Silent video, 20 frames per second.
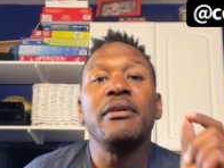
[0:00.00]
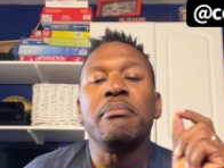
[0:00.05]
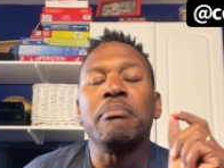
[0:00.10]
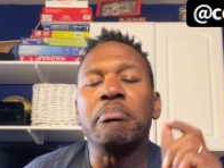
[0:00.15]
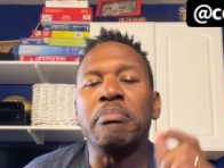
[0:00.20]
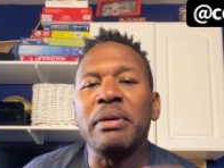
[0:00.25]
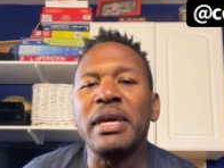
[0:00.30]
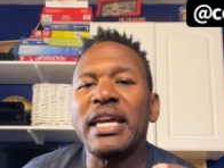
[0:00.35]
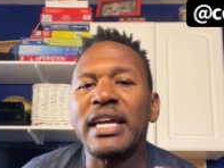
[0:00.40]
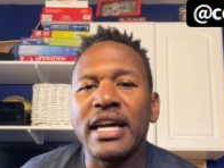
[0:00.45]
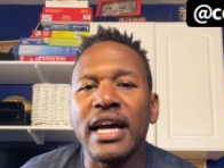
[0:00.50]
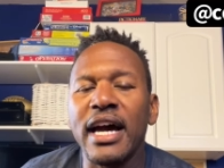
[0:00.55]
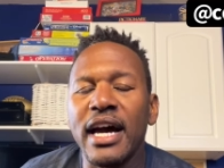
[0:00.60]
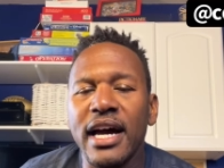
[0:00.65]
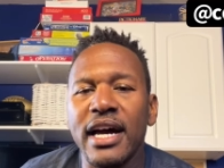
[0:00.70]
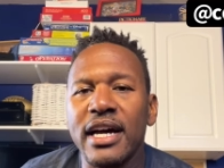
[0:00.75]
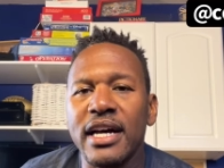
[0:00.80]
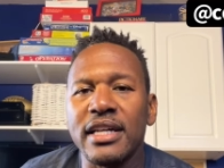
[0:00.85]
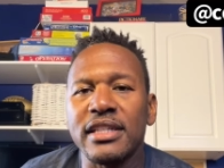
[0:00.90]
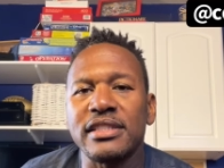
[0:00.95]

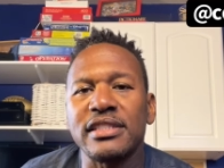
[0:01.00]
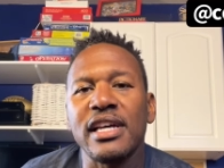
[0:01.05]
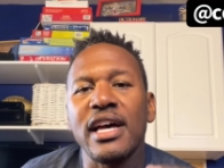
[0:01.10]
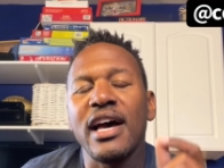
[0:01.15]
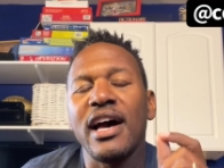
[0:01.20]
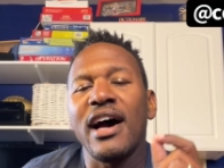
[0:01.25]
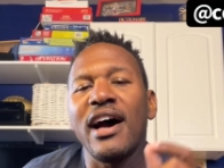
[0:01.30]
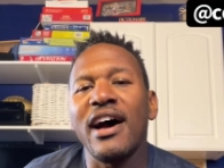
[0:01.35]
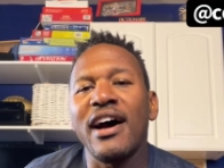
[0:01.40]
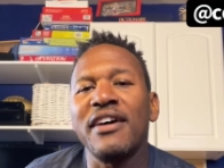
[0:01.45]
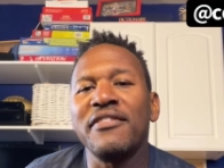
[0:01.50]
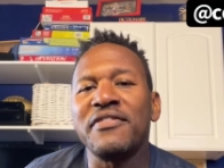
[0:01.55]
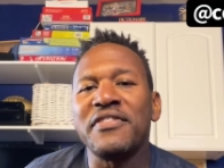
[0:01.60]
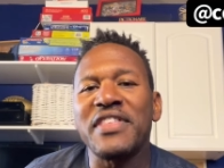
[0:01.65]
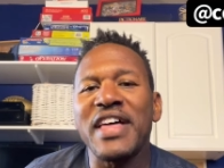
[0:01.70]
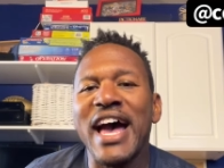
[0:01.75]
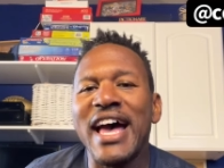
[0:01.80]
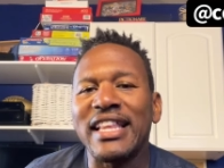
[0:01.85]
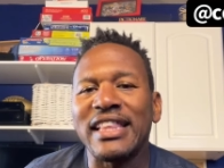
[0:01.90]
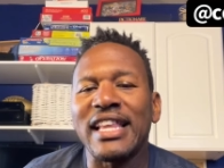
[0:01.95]
because of
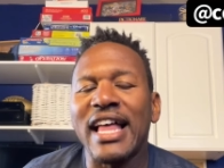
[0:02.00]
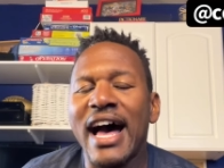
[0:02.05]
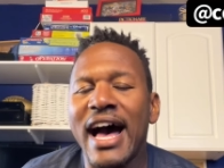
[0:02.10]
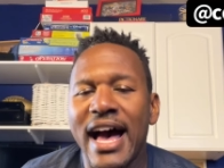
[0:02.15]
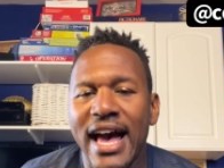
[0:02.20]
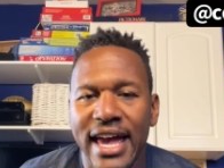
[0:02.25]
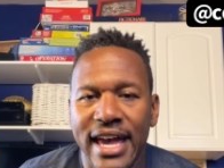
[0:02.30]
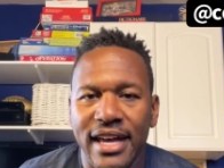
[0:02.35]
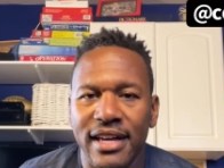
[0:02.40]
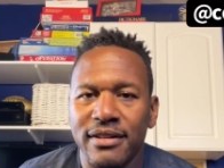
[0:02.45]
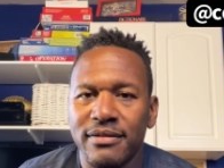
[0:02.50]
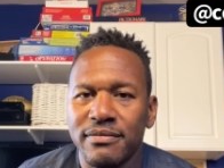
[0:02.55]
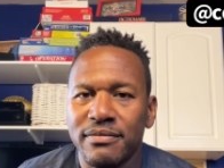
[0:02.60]
that lie.